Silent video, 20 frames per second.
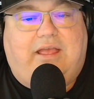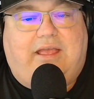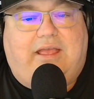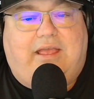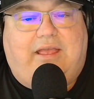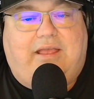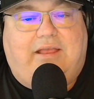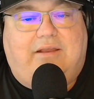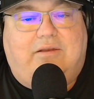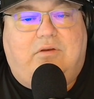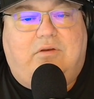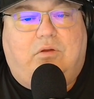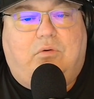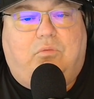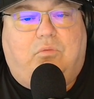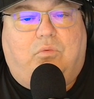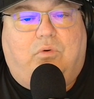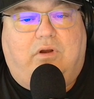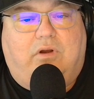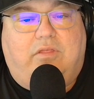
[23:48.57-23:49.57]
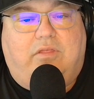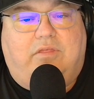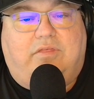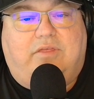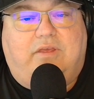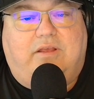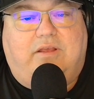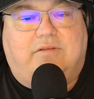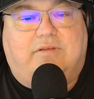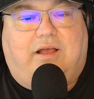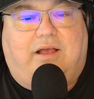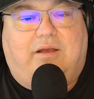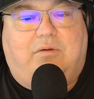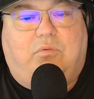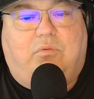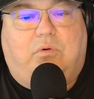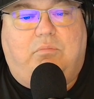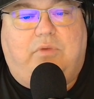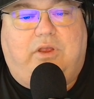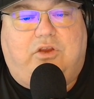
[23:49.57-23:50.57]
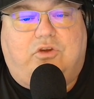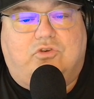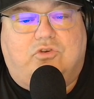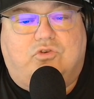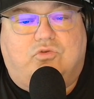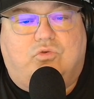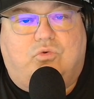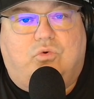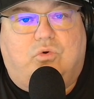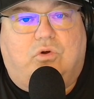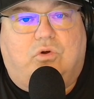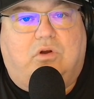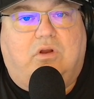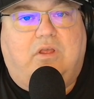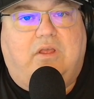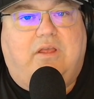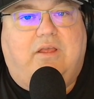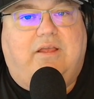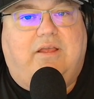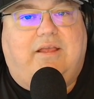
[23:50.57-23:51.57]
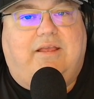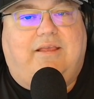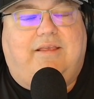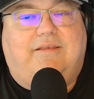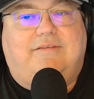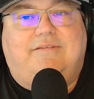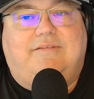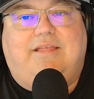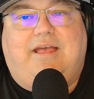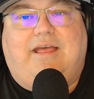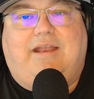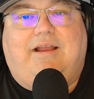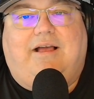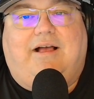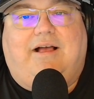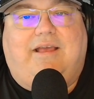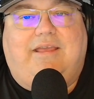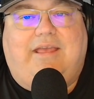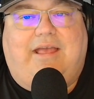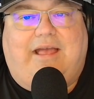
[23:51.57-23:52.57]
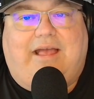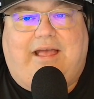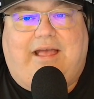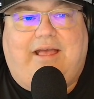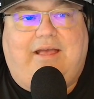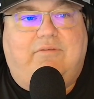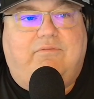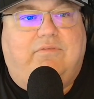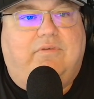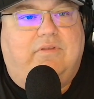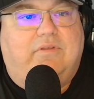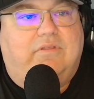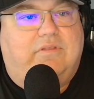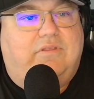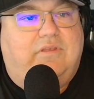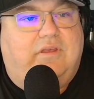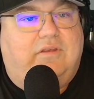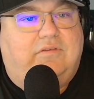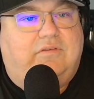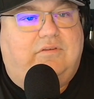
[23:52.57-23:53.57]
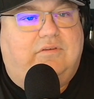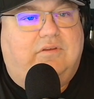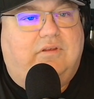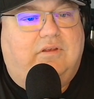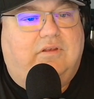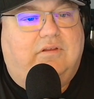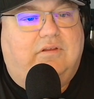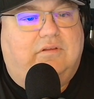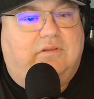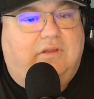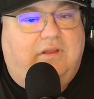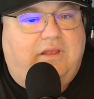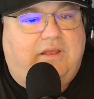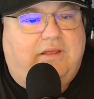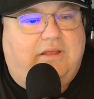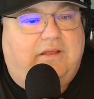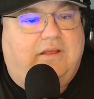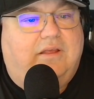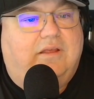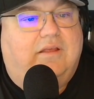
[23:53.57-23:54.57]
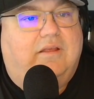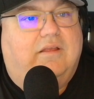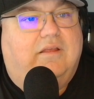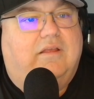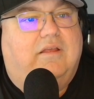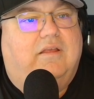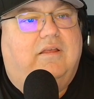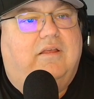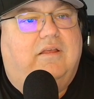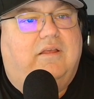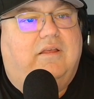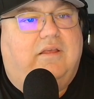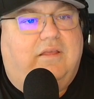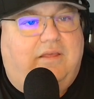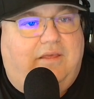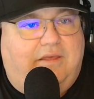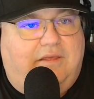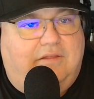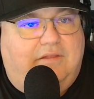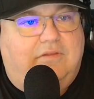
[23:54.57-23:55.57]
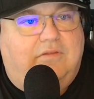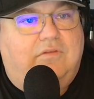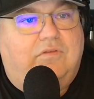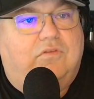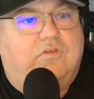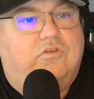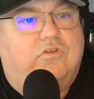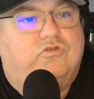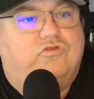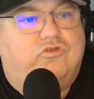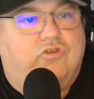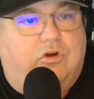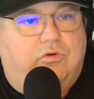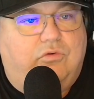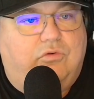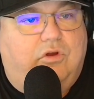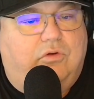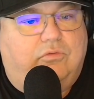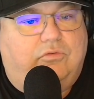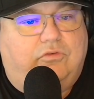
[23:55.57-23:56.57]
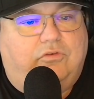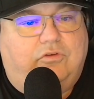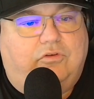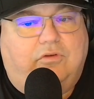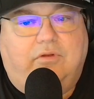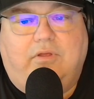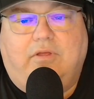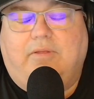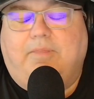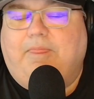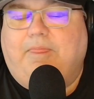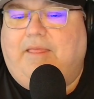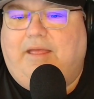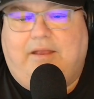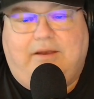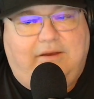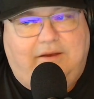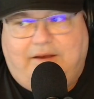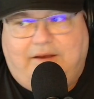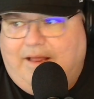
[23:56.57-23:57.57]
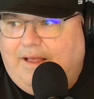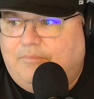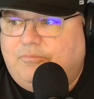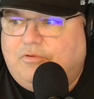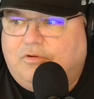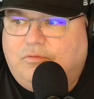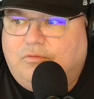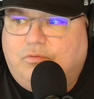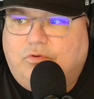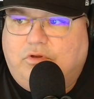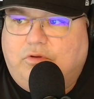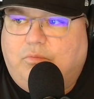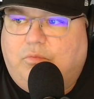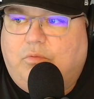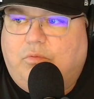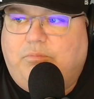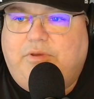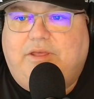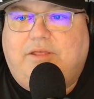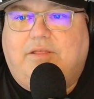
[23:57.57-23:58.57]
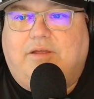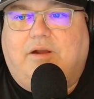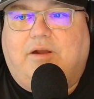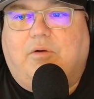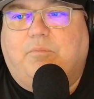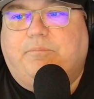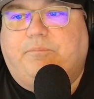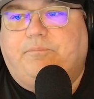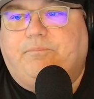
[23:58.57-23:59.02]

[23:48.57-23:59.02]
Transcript: And one of the things I will make sure is that I have this link in the show notes, and it absolutely will be there.